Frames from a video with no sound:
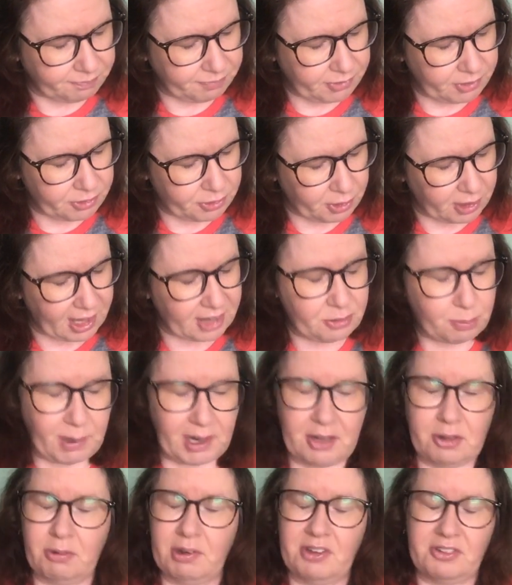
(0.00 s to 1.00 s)
so that's part
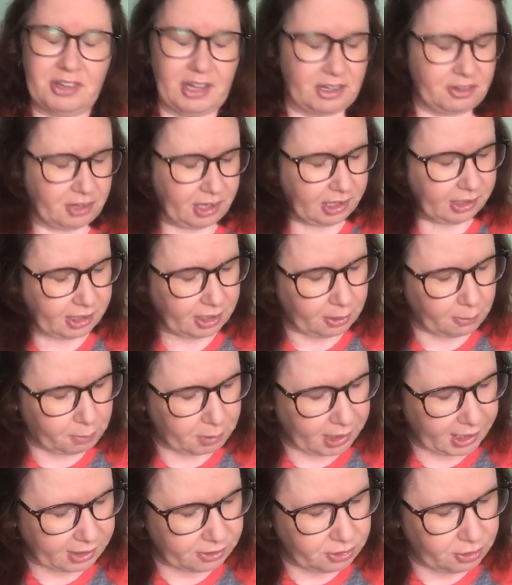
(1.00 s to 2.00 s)
of the reason I took a little
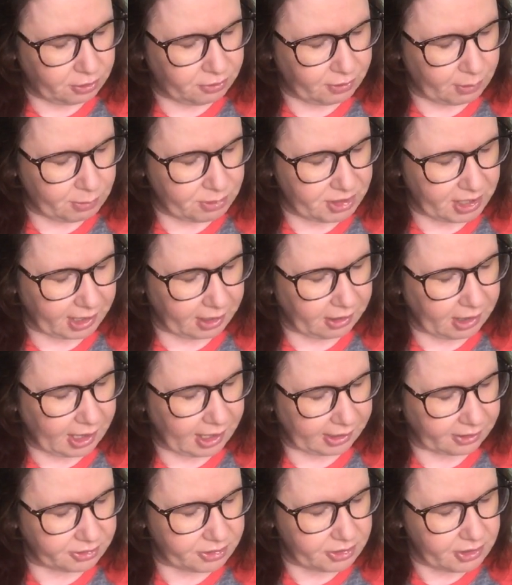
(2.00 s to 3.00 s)
break too from
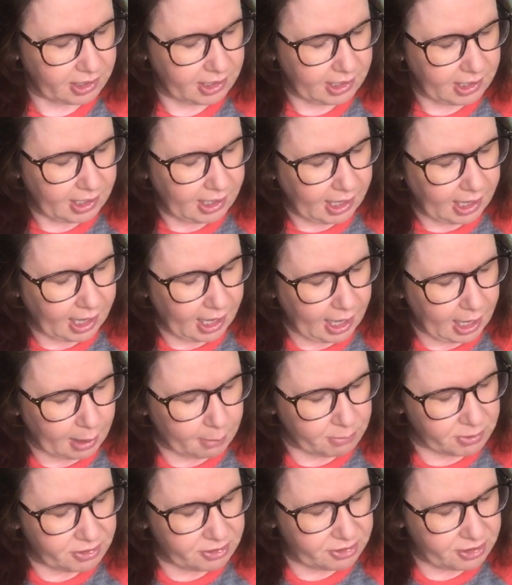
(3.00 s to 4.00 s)
sing-alongs.
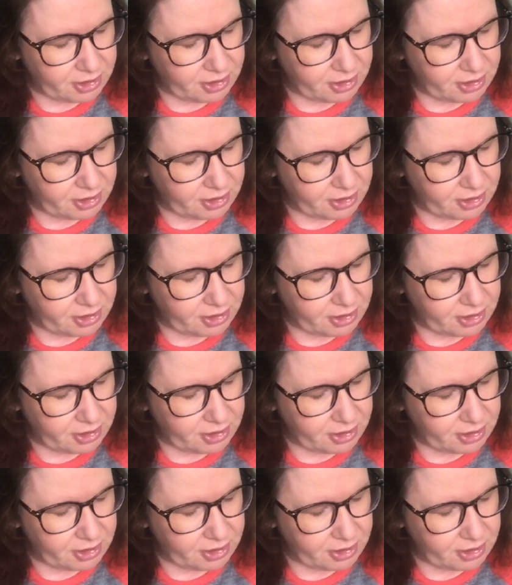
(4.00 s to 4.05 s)
What